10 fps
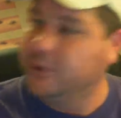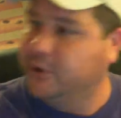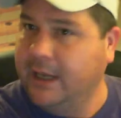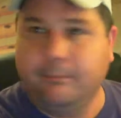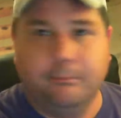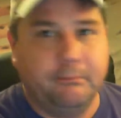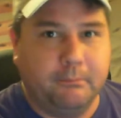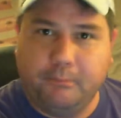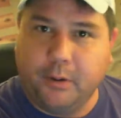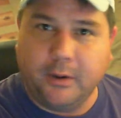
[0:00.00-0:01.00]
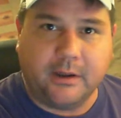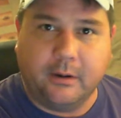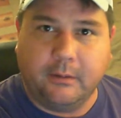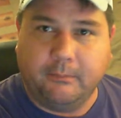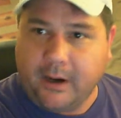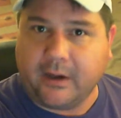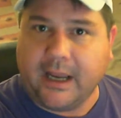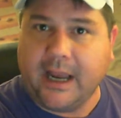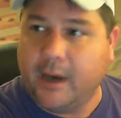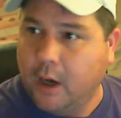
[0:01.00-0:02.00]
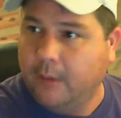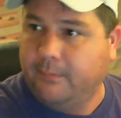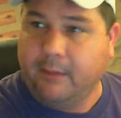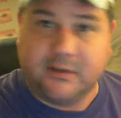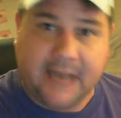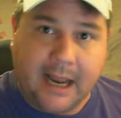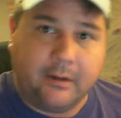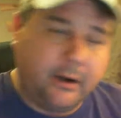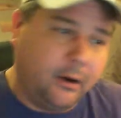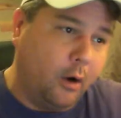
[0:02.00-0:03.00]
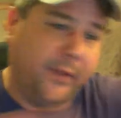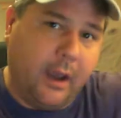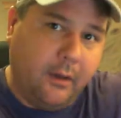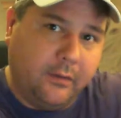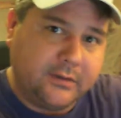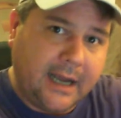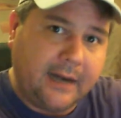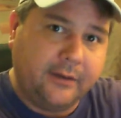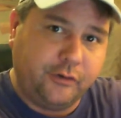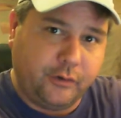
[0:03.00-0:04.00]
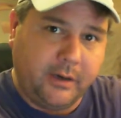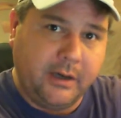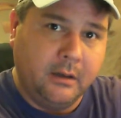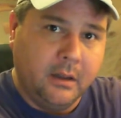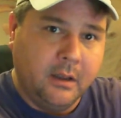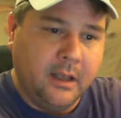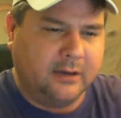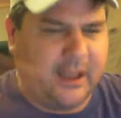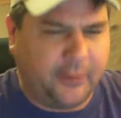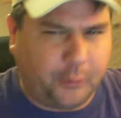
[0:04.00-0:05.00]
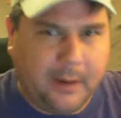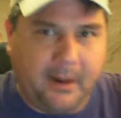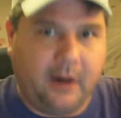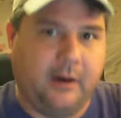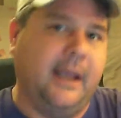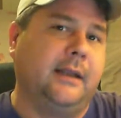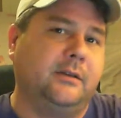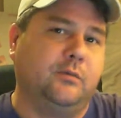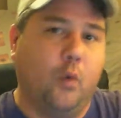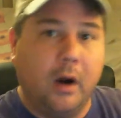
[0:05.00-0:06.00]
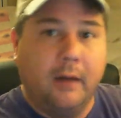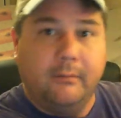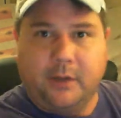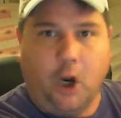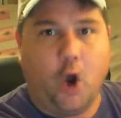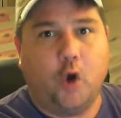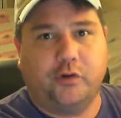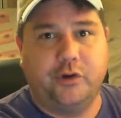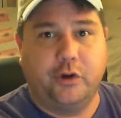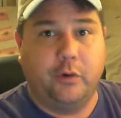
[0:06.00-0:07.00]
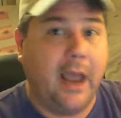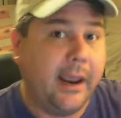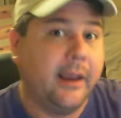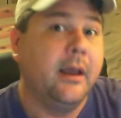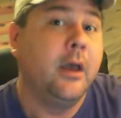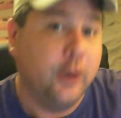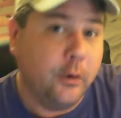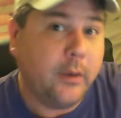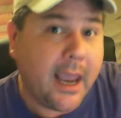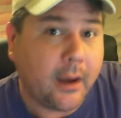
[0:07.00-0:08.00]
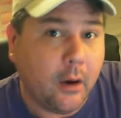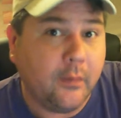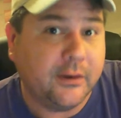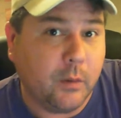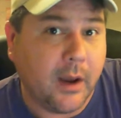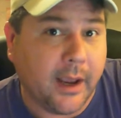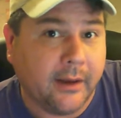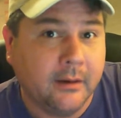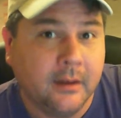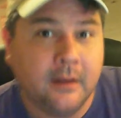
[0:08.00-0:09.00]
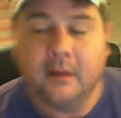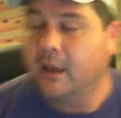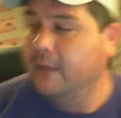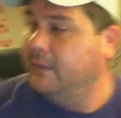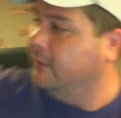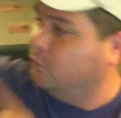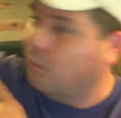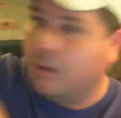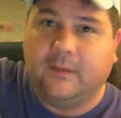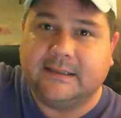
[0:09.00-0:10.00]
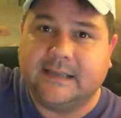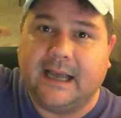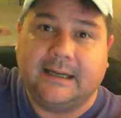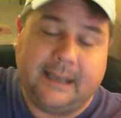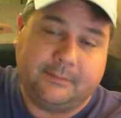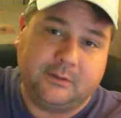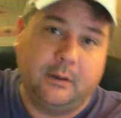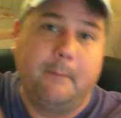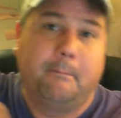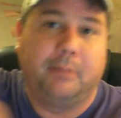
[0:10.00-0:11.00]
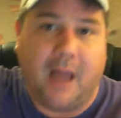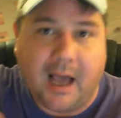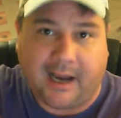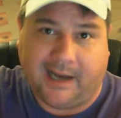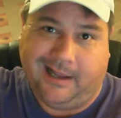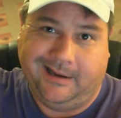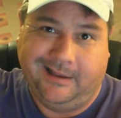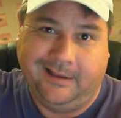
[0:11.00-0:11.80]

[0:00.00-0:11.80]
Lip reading: didn't put the barricade up that was down here on the other side of the street. There's like 3 barricades. One of them cautioning you, hey, you can't go this way. And then there's one on this side that's absolutely blocking it.